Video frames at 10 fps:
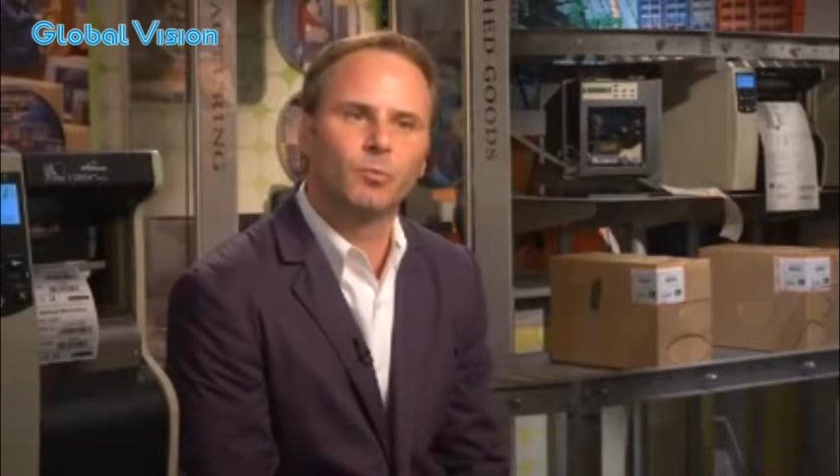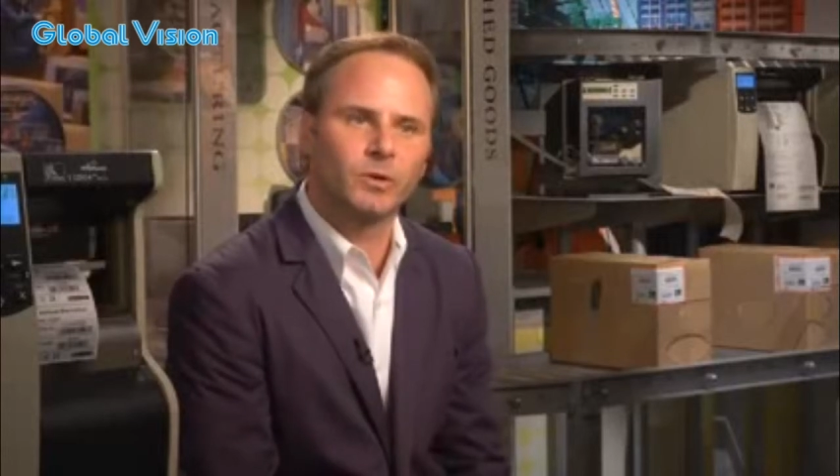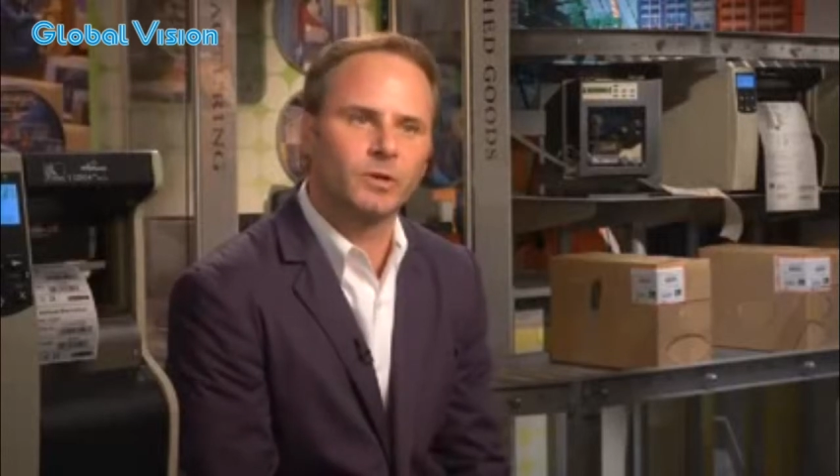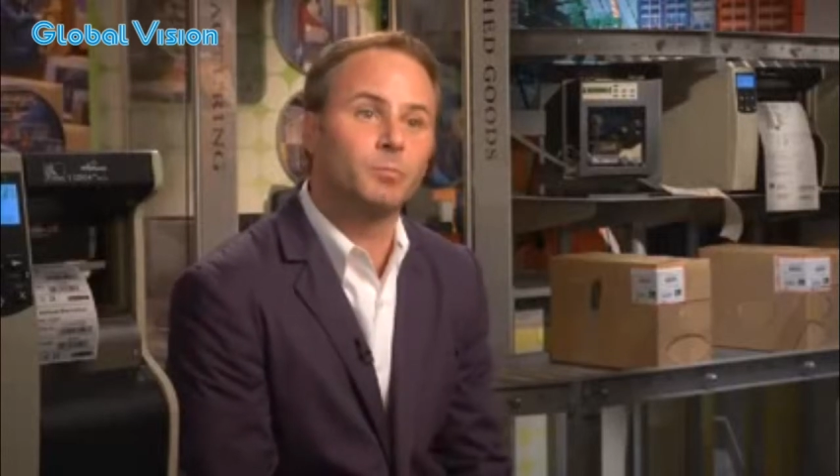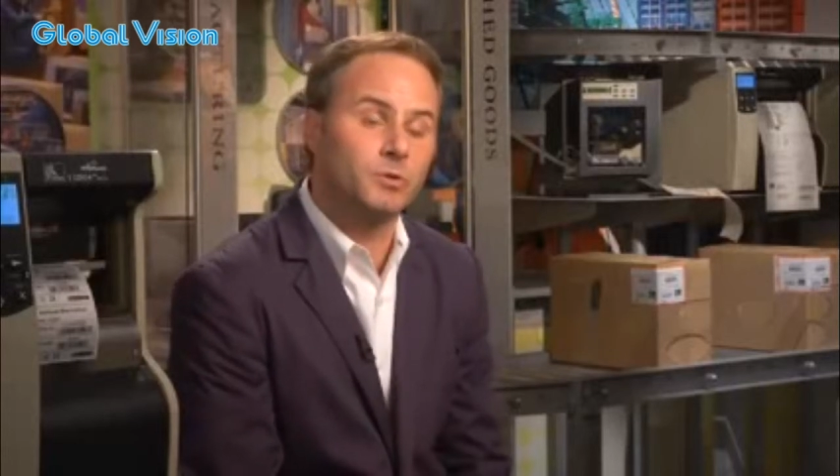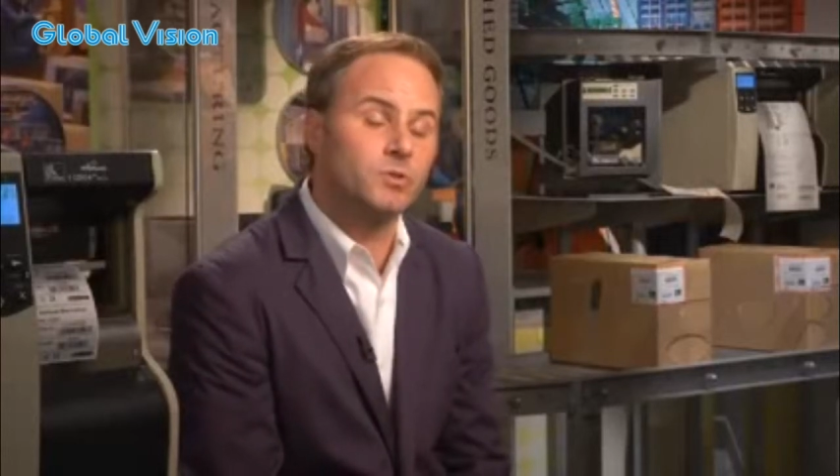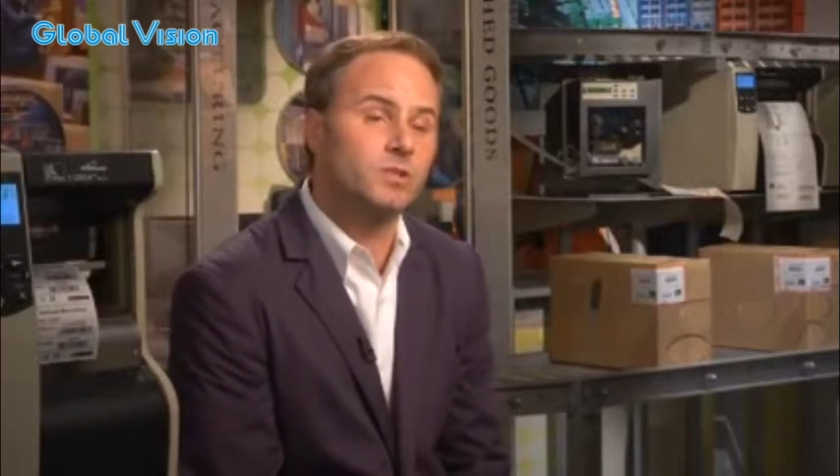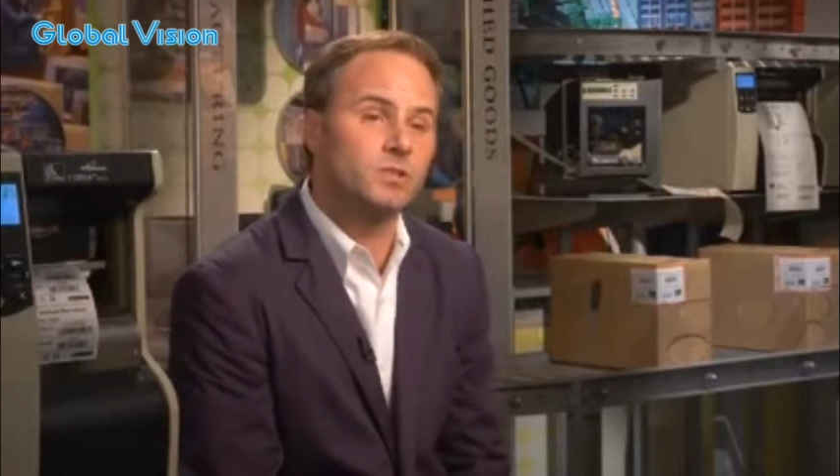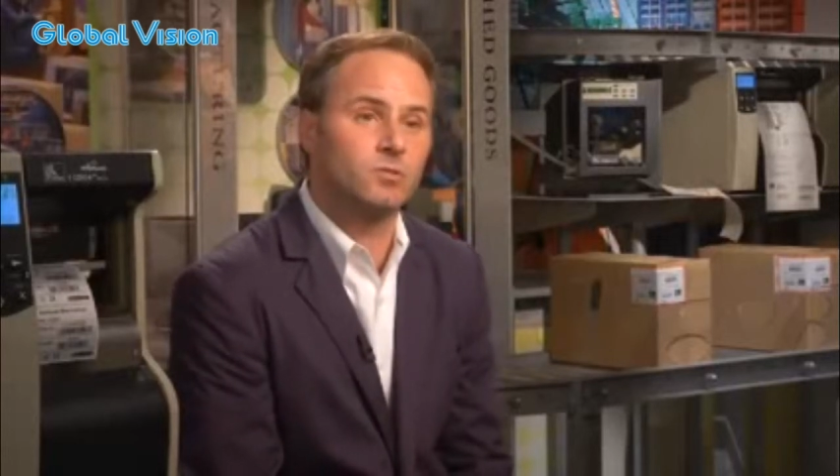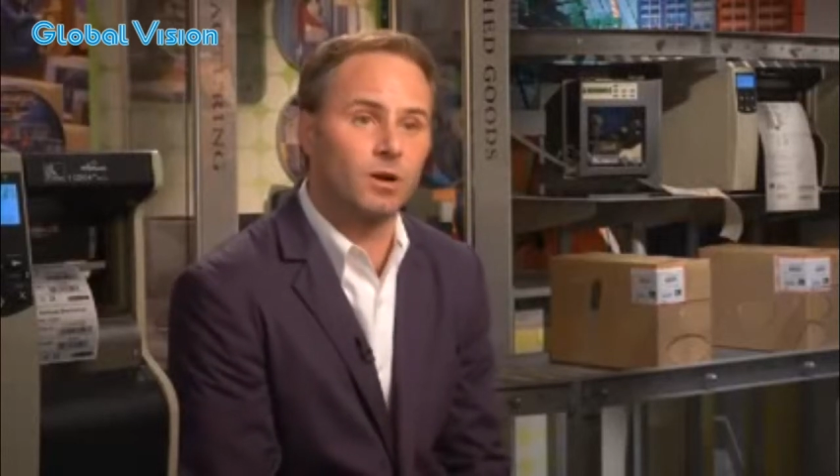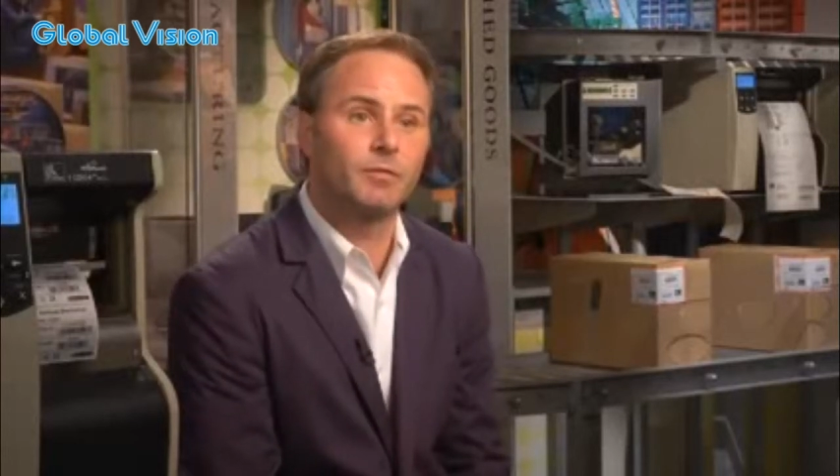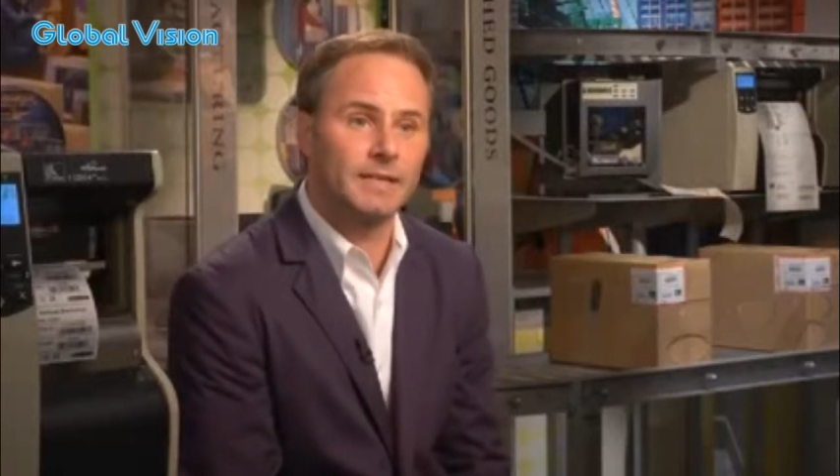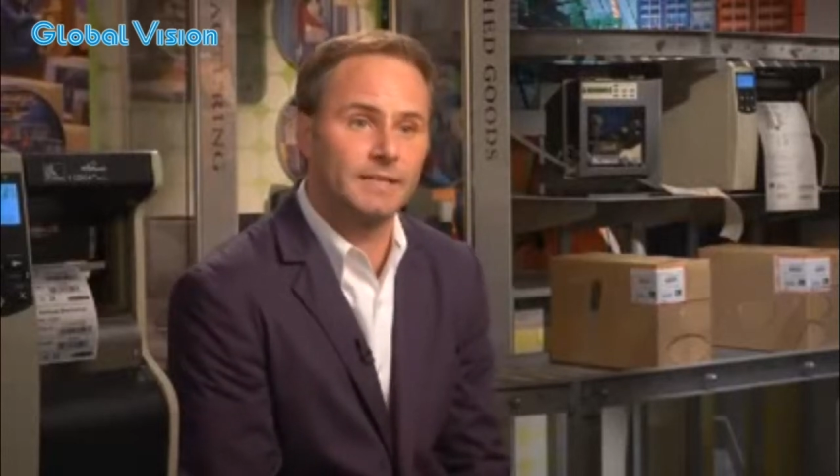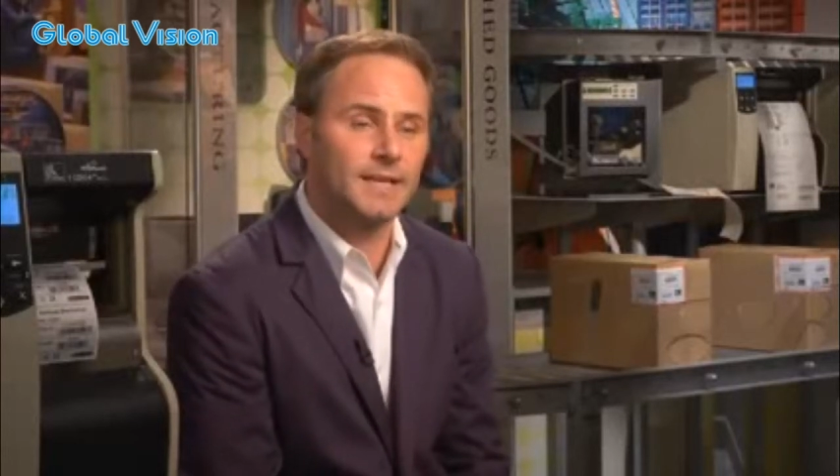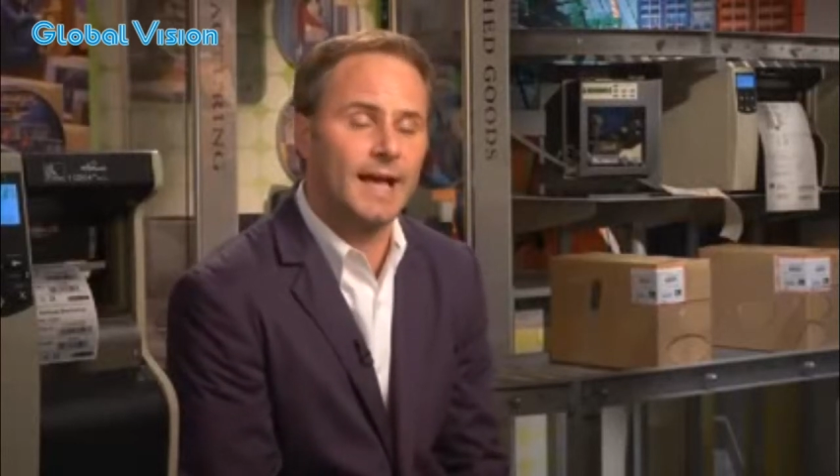printer produces an
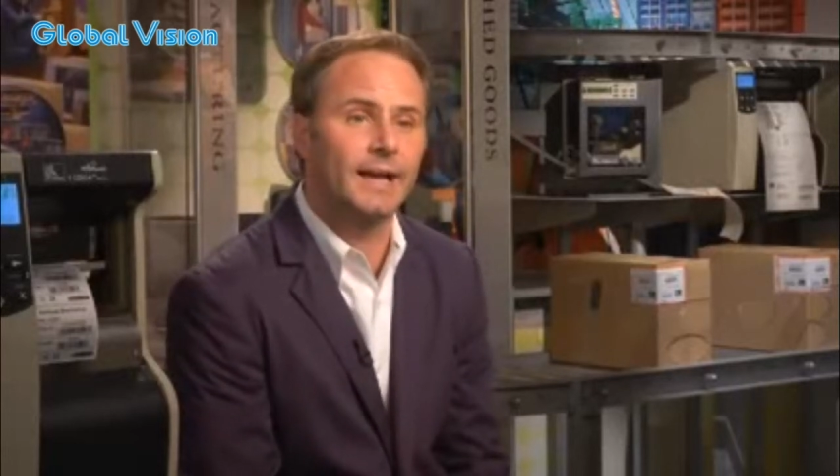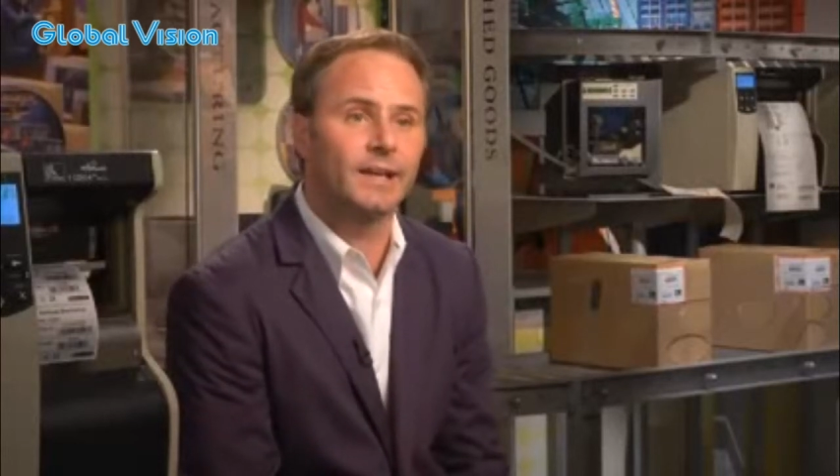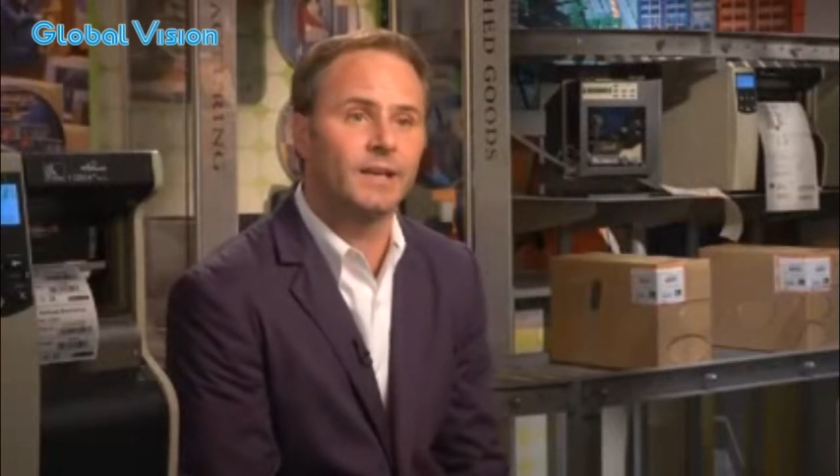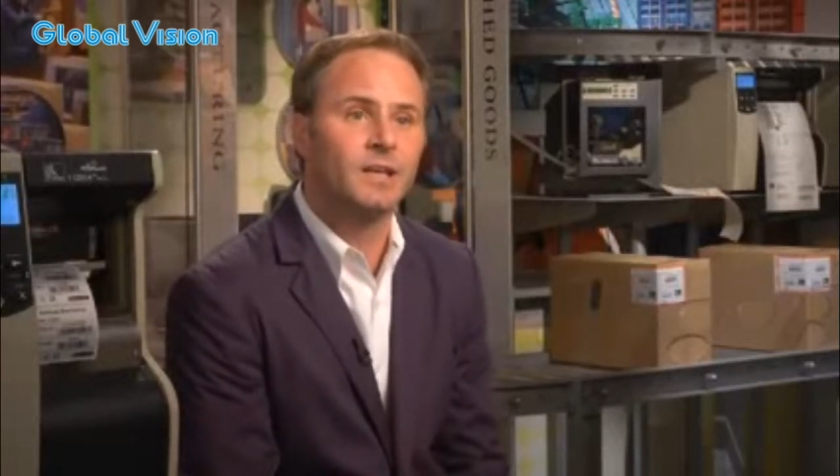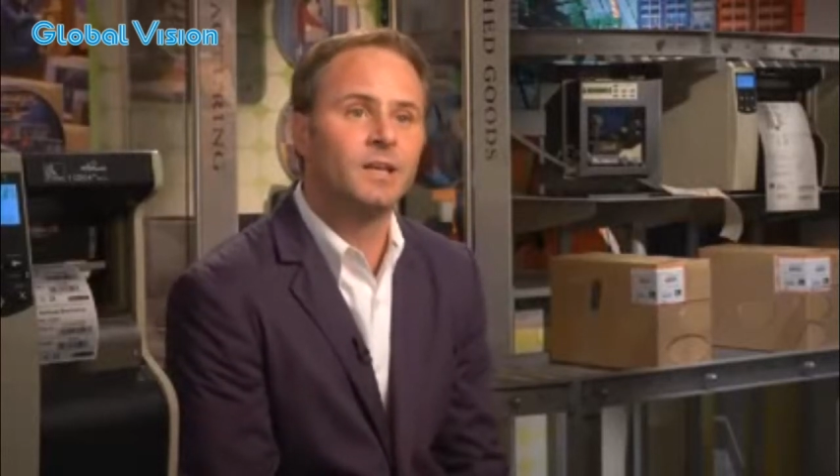RFID tag,